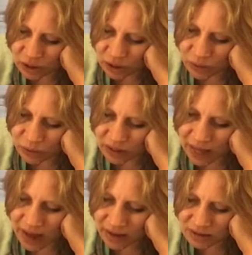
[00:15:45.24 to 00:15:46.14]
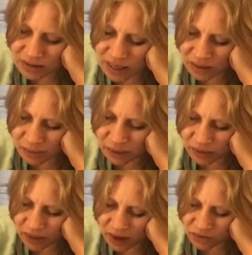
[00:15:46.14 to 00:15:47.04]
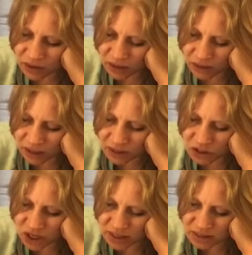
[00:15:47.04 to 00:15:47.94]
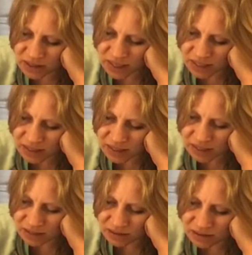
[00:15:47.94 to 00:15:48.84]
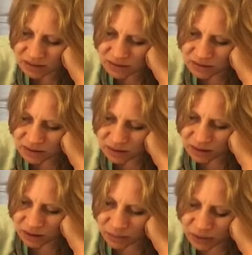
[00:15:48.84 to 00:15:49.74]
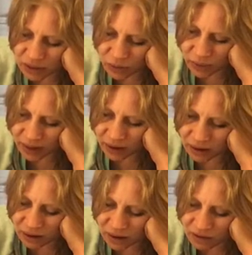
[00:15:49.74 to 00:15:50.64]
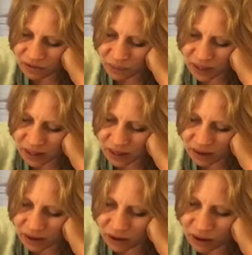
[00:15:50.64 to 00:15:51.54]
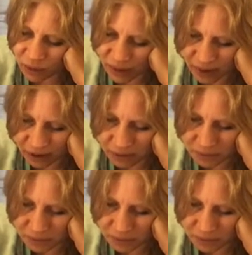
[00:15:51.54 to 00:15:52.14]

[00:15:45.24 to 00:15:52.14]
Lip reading: Relax and be with everything just as it is. Be aware of being aware.